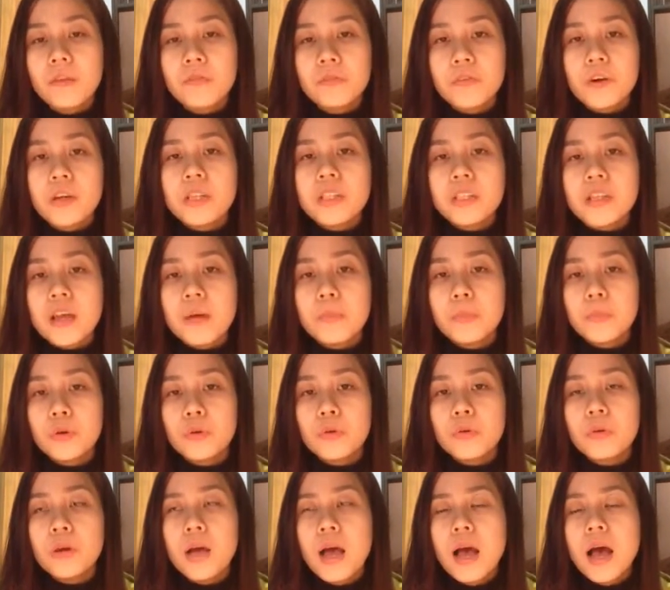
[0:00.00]
For
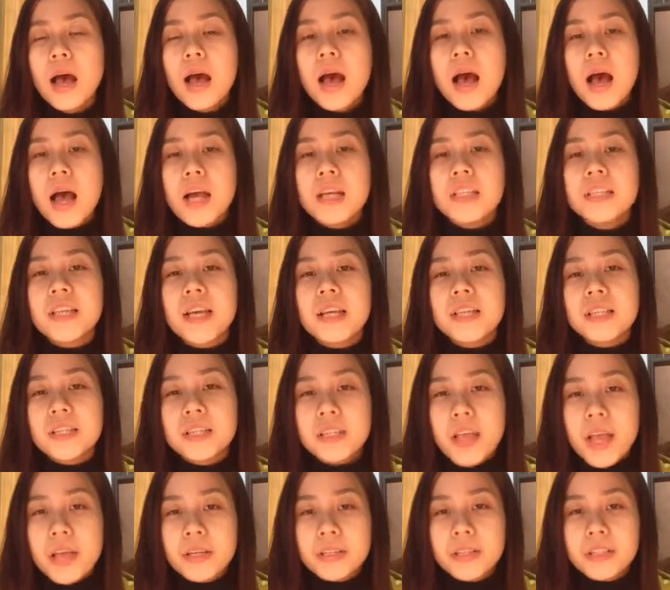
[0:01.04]
example, AJ
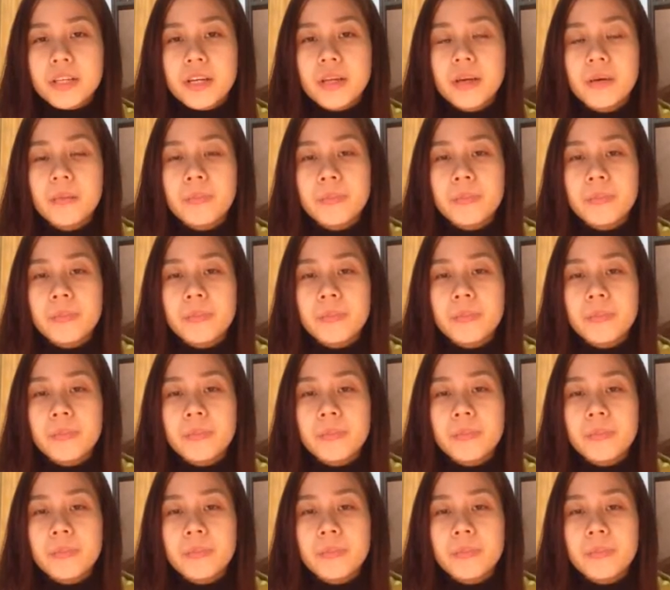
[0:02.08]
said,